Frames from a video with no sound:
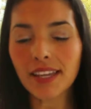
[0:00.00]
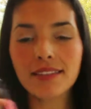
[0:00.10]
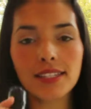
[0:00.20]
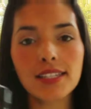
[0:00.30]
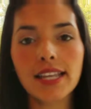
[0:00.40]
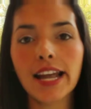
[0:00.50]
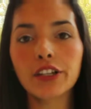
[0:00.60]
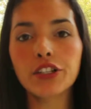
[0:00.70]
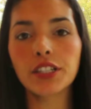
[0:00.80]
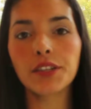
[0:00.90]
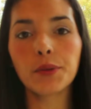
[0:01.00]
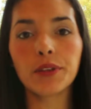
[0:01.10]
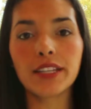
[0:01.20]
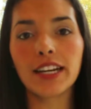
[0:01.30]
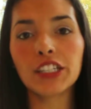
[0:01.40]
This is actually the
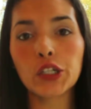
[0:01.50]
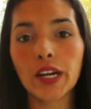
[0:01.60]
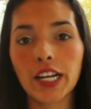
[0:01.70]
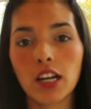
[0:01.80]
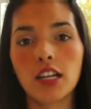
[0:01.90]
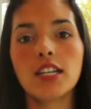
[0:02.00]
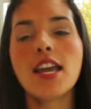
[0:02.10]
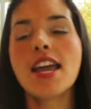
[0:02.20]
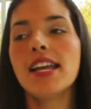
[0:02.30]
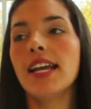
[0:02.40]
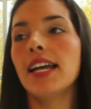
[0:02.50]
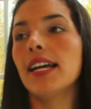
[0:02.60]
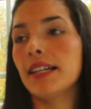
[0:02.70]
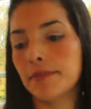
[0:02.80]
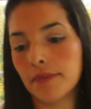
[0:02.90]
one that I tried on.
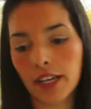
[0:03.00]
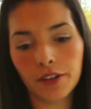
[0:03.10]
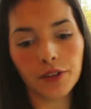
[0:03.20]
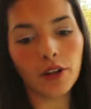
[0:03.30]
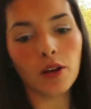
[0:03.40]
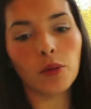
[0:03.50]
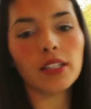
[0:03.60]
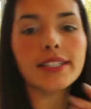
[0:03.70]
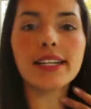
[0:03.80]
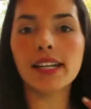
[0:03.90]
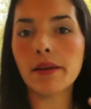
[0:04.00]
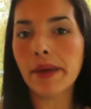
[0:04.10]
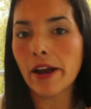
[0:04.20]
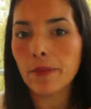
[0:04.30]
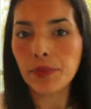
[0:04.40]
Um, I don't know how well it's going to come
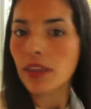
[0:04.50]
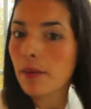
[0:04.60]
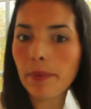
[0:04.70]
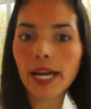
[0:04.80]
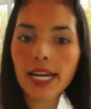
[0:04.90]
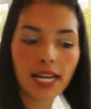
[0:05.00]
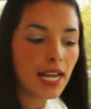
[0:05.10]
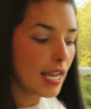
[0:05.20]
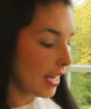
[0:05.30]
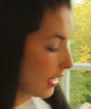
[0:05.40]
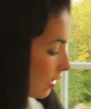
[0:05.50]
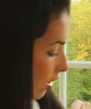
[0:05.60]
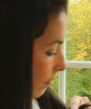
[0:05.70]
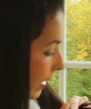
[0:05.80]
out, but it's on my